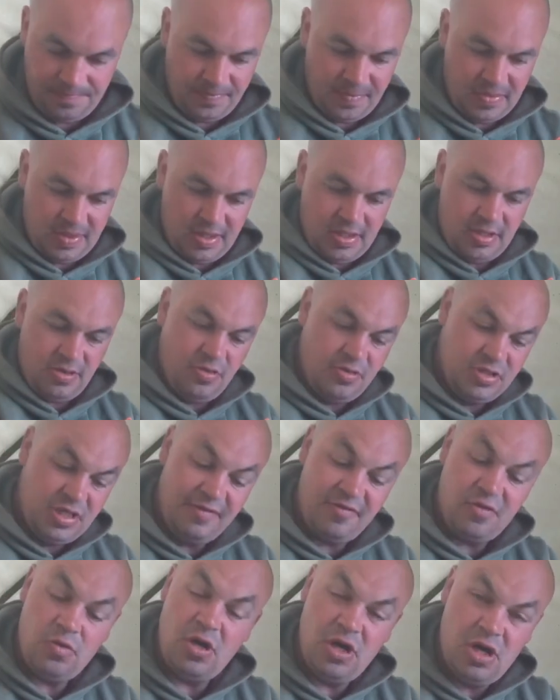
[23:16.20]
Now I always
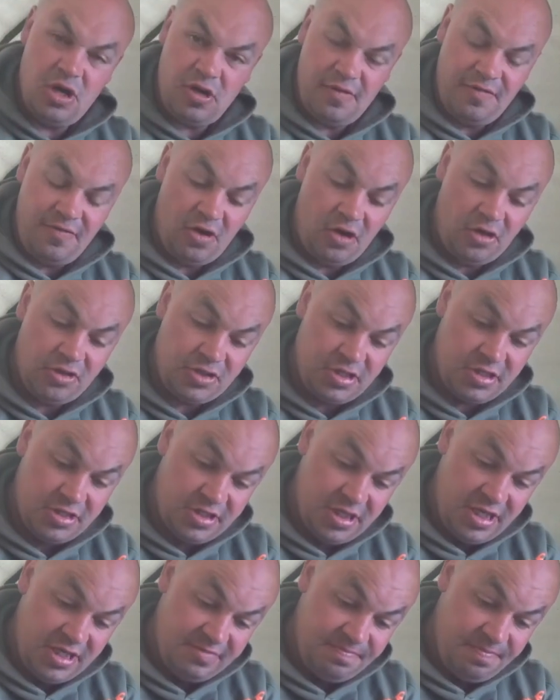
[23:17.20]
have quite a lot of floss because
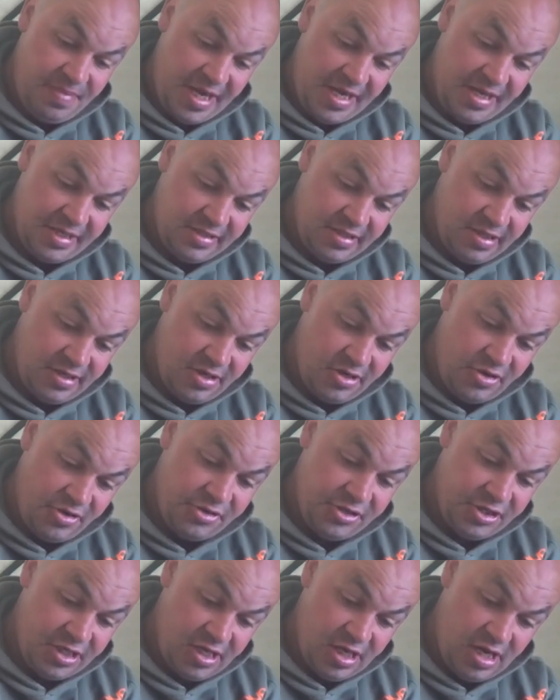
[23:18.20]
these baits are
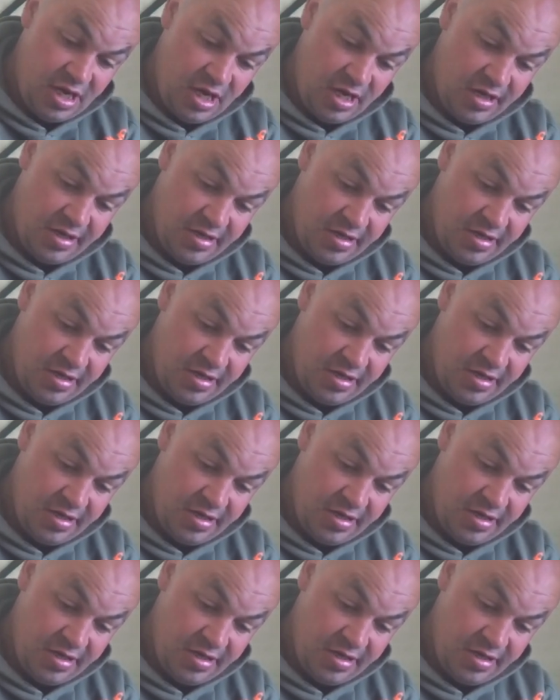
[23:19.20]
nice and hard,